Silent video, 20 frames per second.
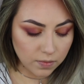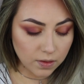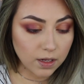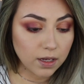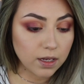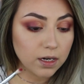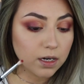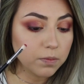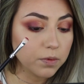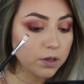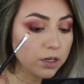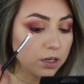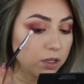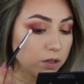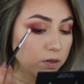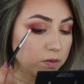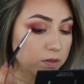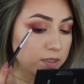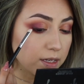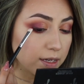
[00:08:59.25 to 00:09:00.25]
And I'm gonna
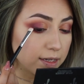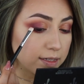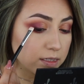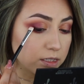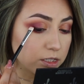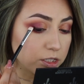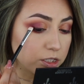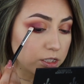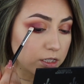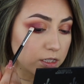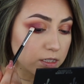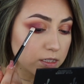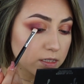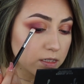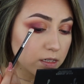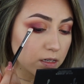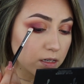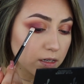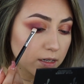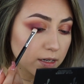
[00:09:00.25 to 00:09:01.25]
use that to just
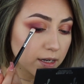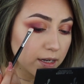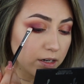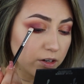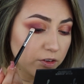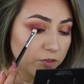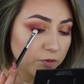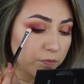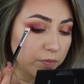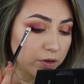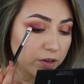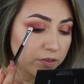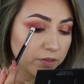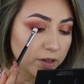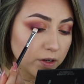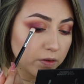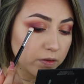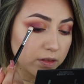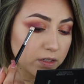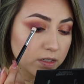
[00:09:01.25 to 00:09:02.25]
kind of buff
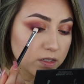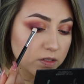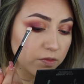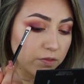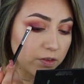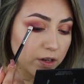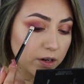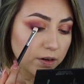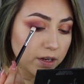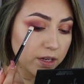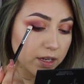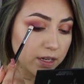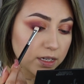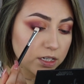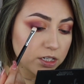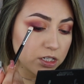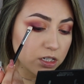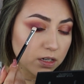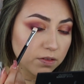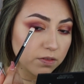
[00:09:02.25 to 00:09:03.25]
out this very
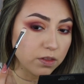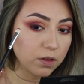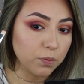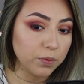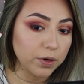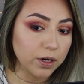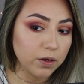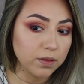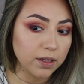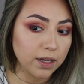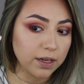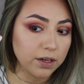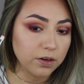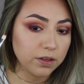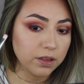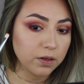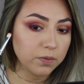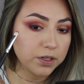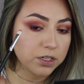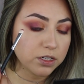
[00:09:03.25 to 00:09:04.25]
edge of the brown liner
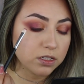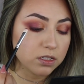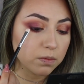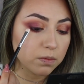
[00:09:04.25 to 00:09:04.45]
that we just